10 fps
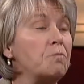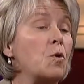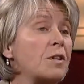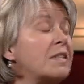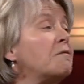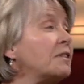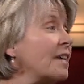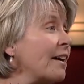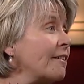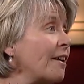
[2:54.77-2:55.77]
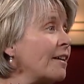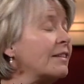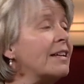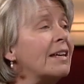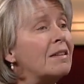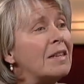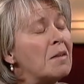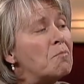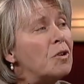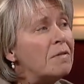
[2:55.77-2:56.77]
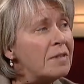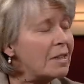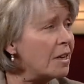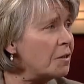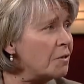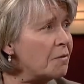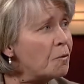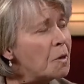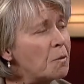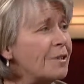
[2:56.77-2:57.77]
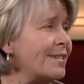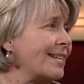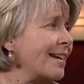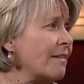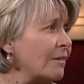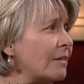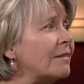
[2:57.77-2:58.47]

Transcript: more civil dialogue that that moves the country forward together.